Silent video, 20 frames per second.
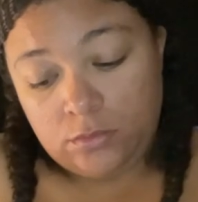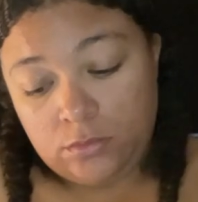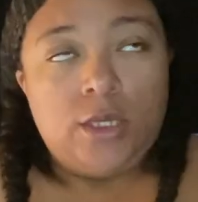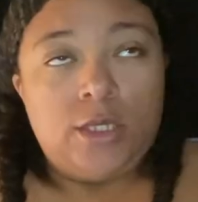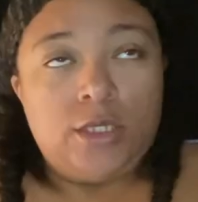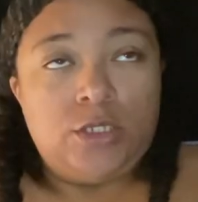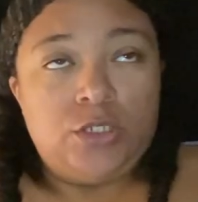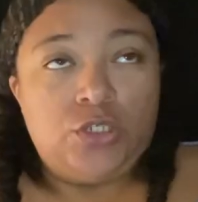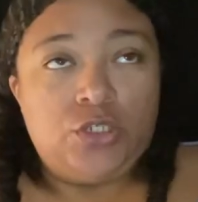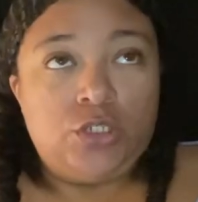
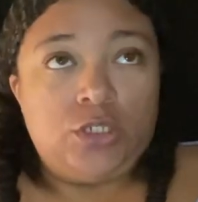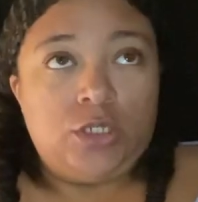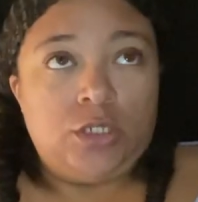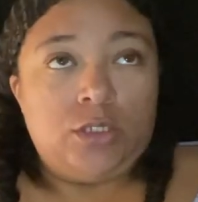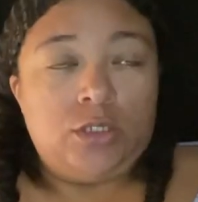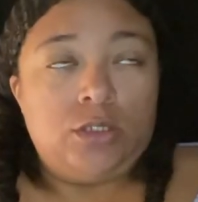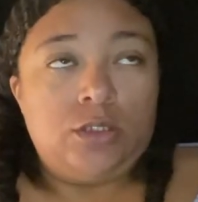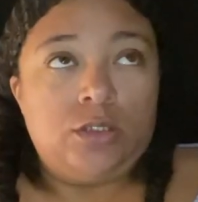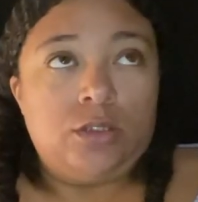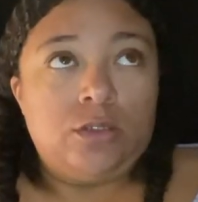It's
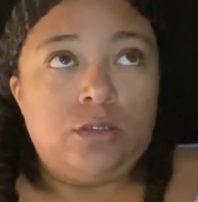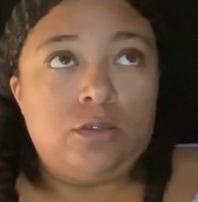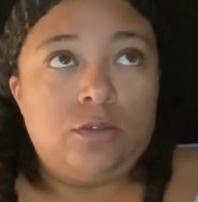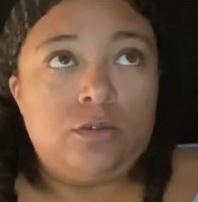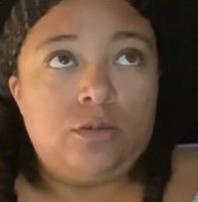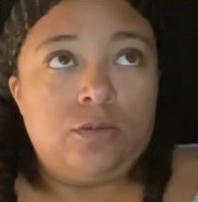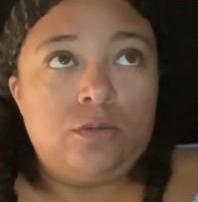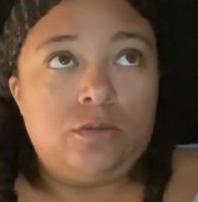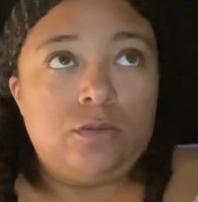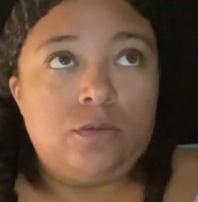just
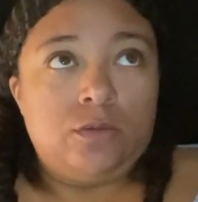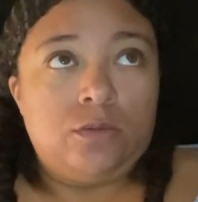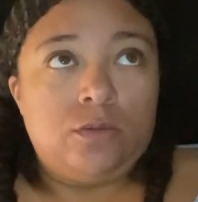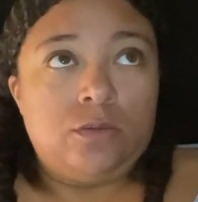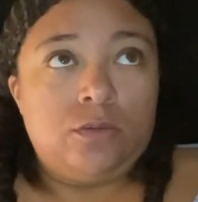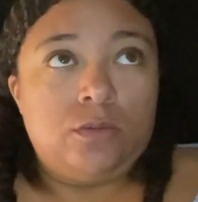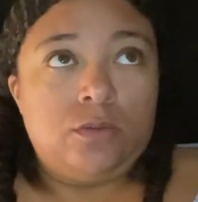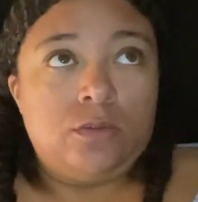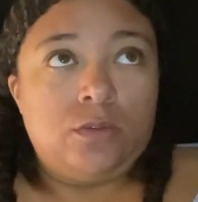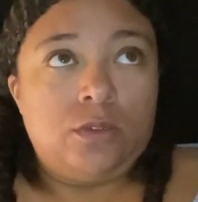
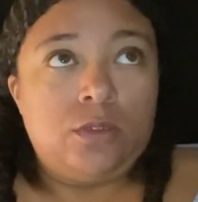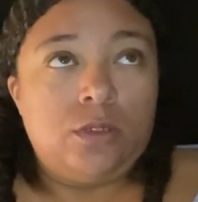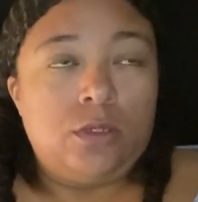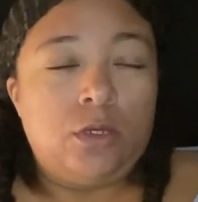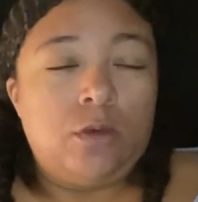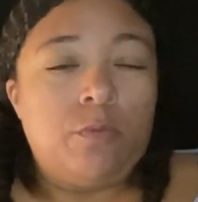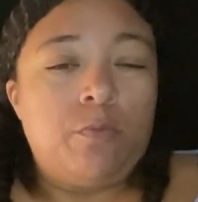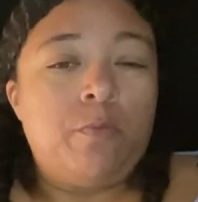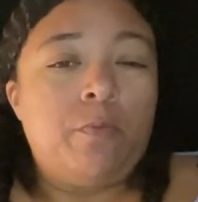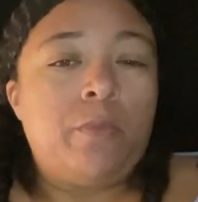
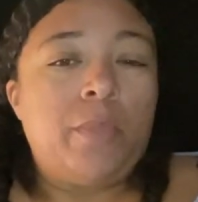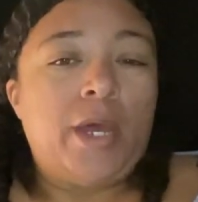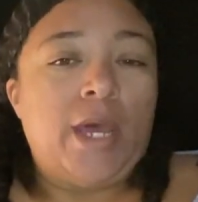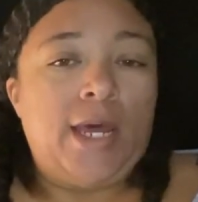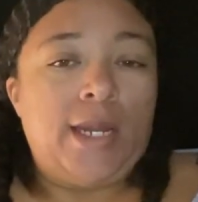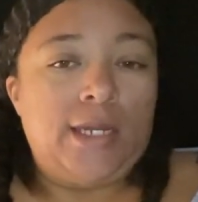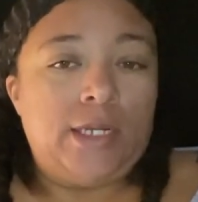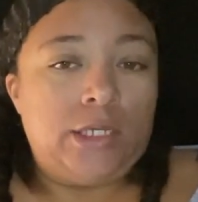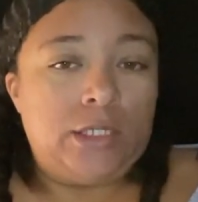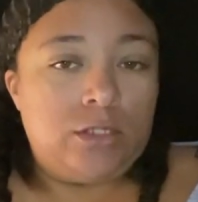a
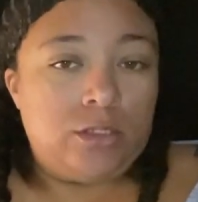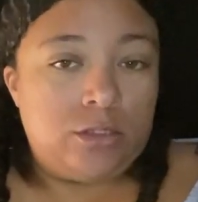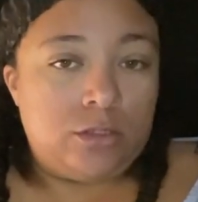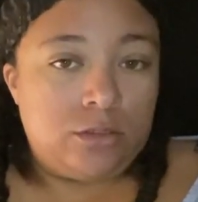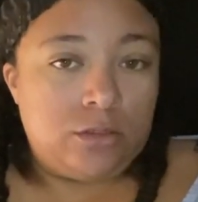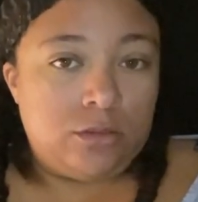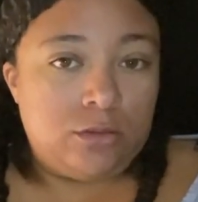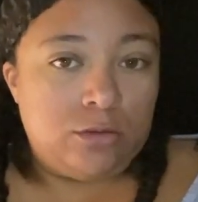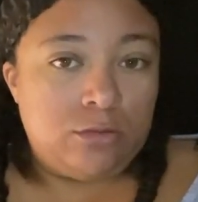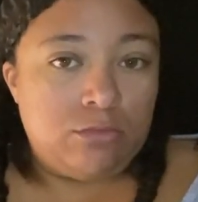
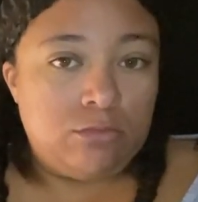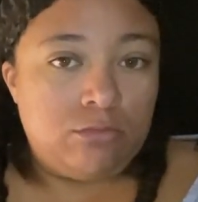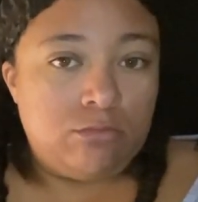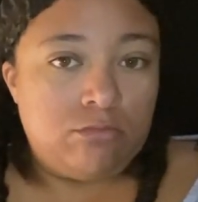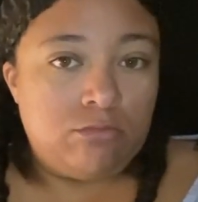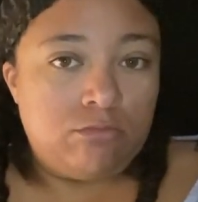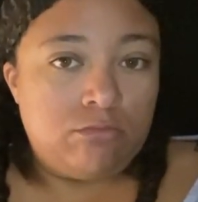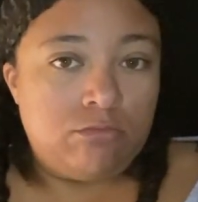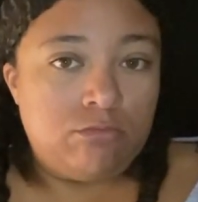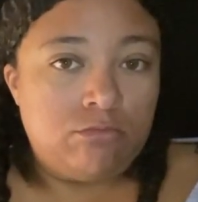balance
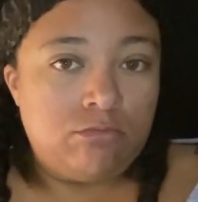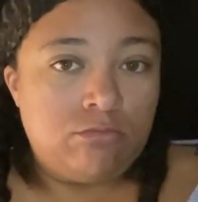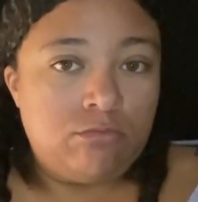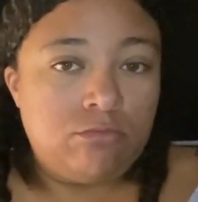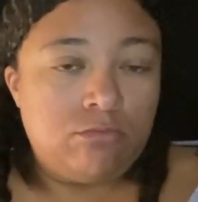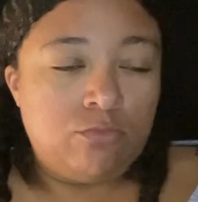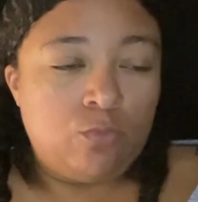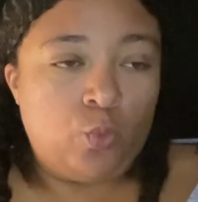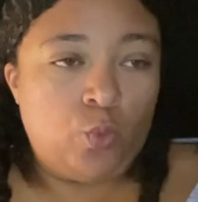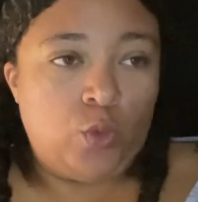
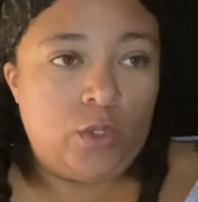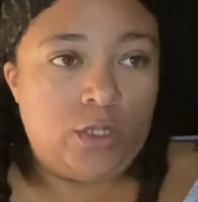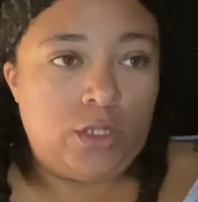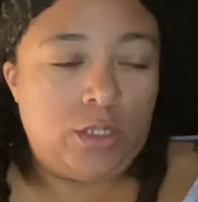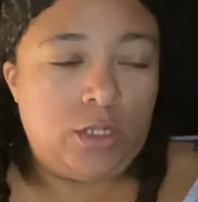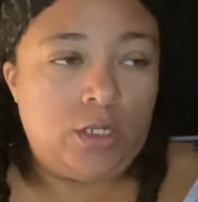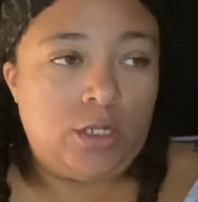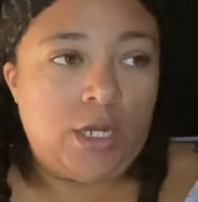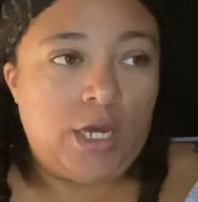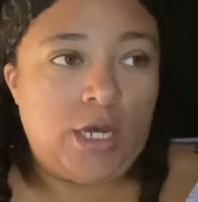with
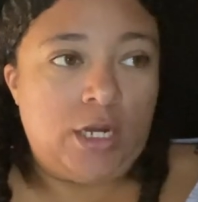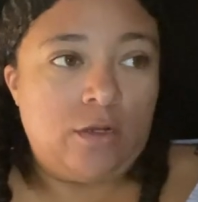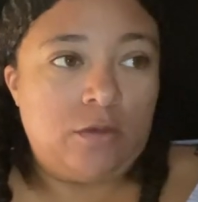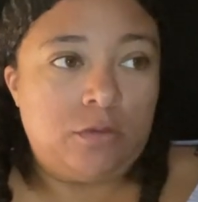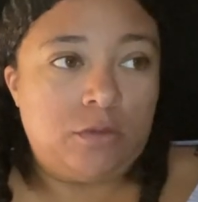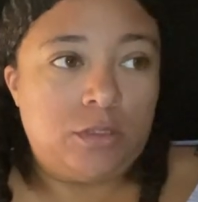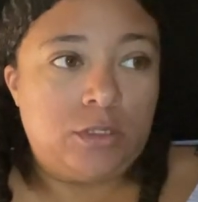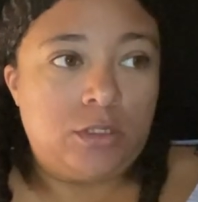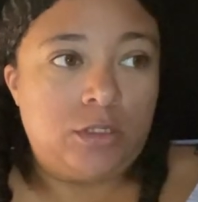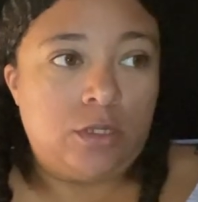a lot of
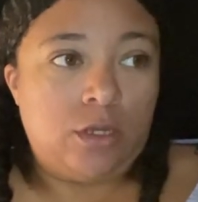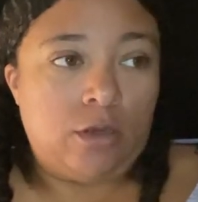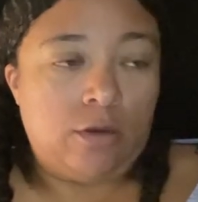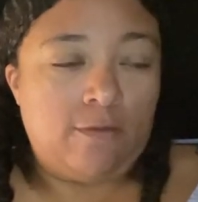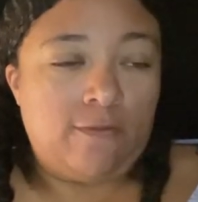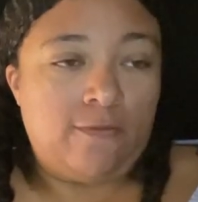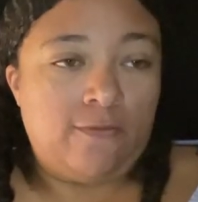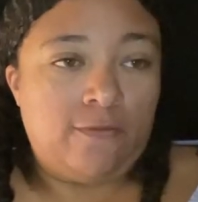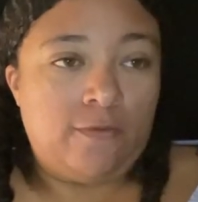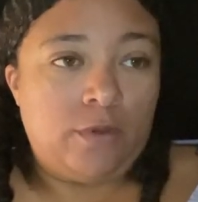stuff
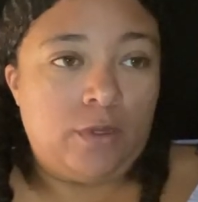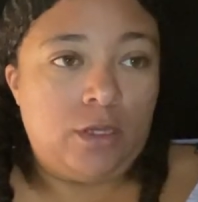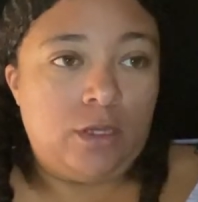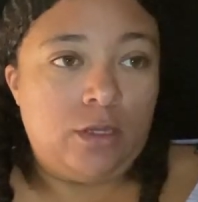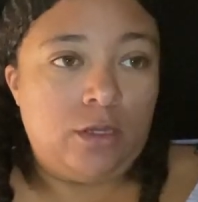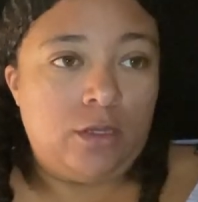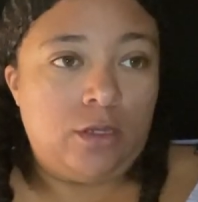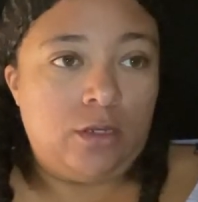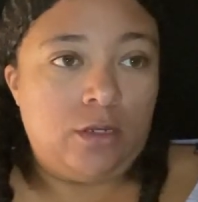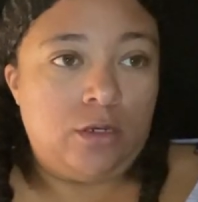
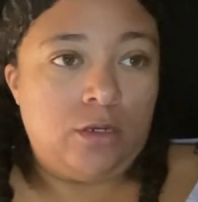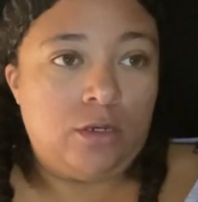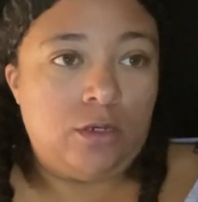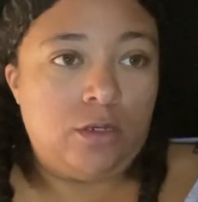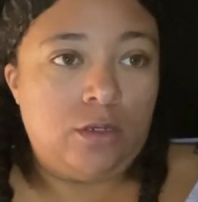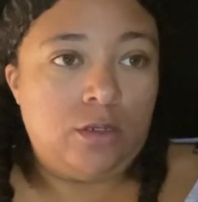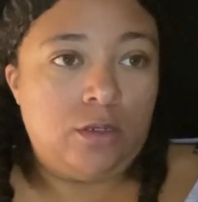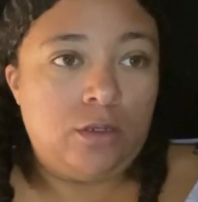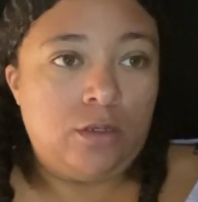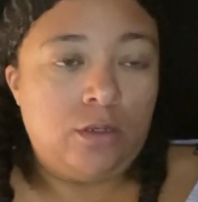
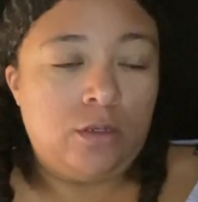and